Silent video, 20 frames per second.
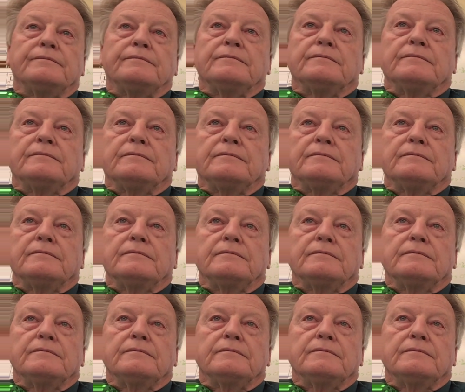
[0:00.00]

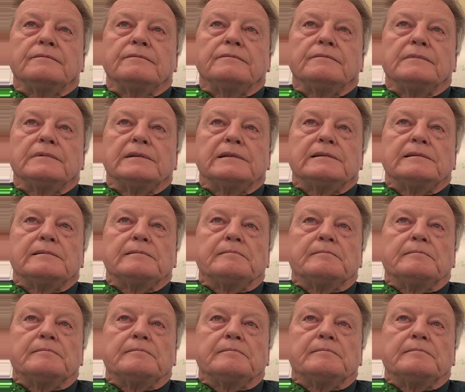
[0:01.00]
Nobody speaks.